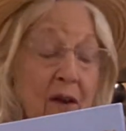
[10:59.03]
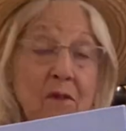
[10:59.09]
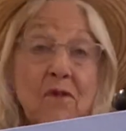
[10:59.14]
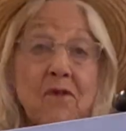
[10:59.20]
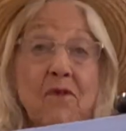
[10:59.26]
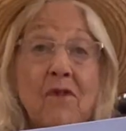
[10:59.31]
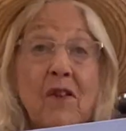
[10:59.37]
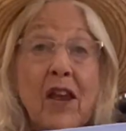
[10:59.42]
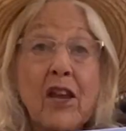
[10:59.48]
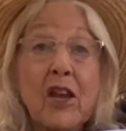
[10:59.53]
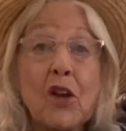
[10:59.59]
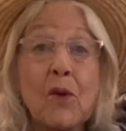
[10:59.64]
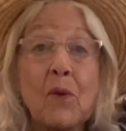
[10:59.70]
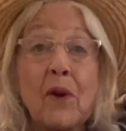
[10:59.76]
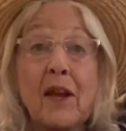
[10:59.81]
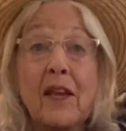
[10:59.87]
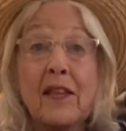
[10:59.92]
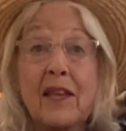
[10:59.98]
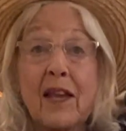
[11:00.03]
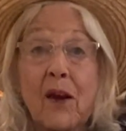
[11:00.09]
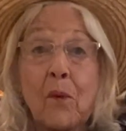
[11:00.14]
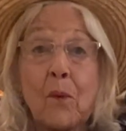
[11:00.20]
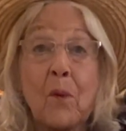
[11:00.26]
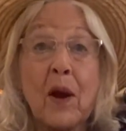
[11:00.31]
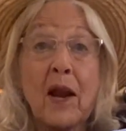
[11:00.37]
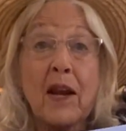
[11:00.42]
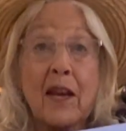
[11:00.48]
of figuring that
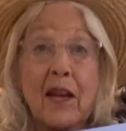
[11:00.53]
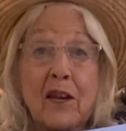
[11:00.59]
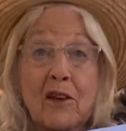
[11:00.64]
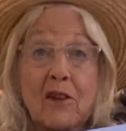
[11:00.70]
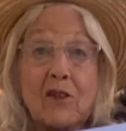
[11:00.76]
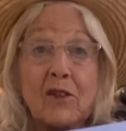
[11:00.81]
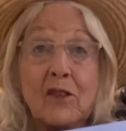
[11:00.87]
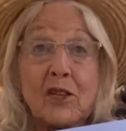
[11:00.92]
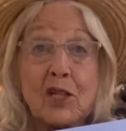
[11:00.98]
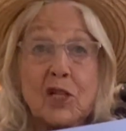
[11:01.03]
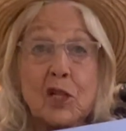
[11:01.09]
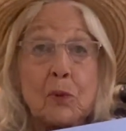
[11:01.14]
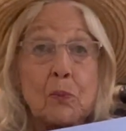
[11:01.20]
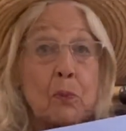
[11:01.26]
went into this